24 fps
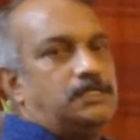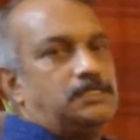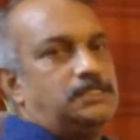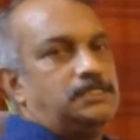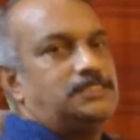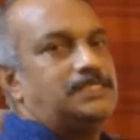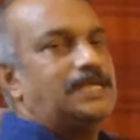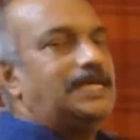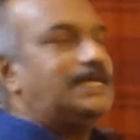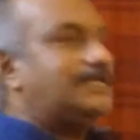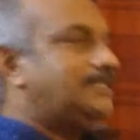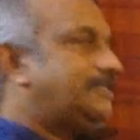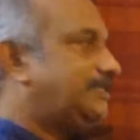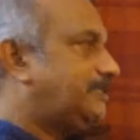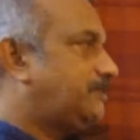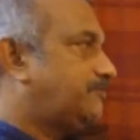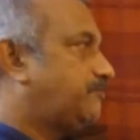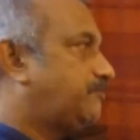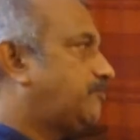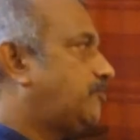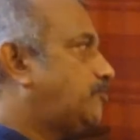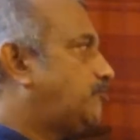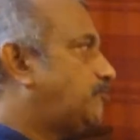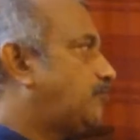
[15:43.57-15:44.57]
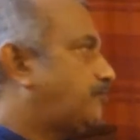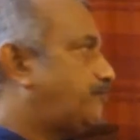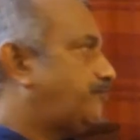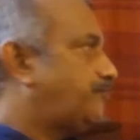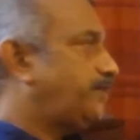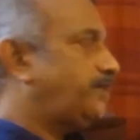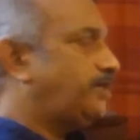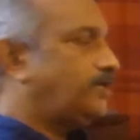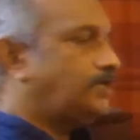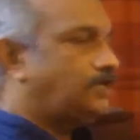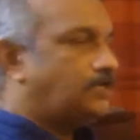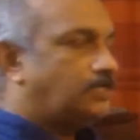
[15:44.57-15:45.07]
standard form of
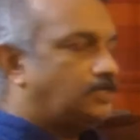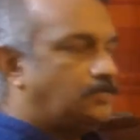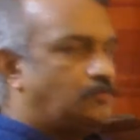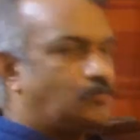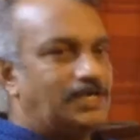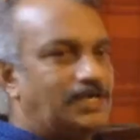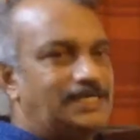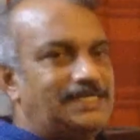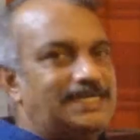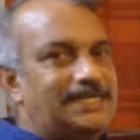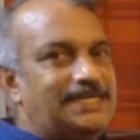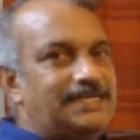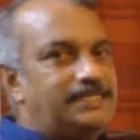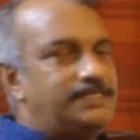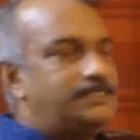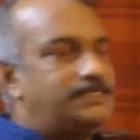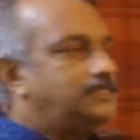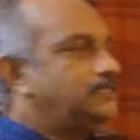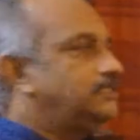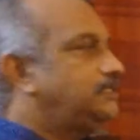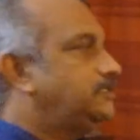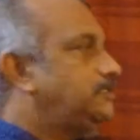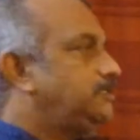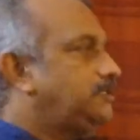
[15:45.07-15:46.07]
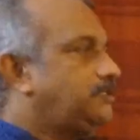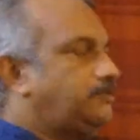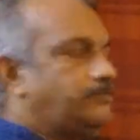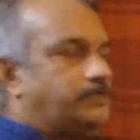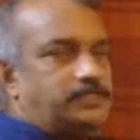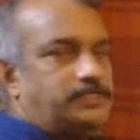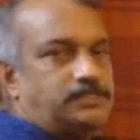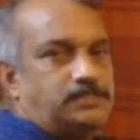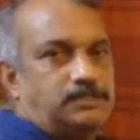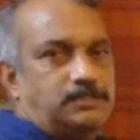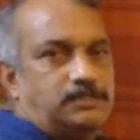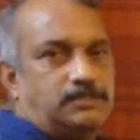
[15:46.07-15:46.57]
a quadratic
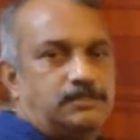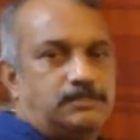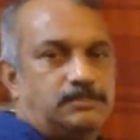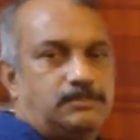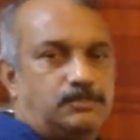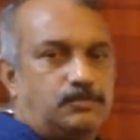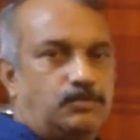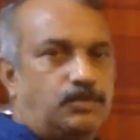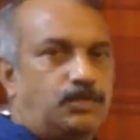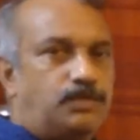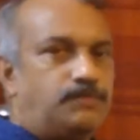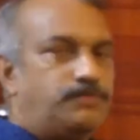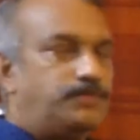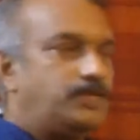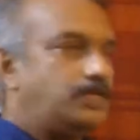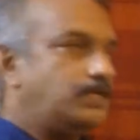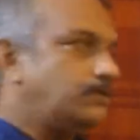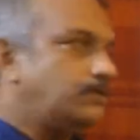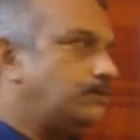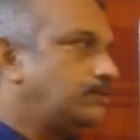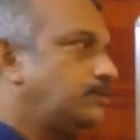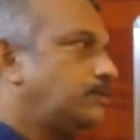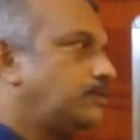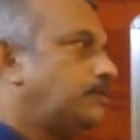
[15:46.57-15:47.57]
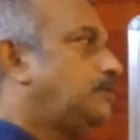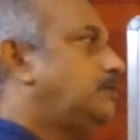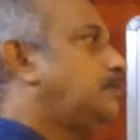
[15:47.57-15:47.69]
equation. So what we'll do,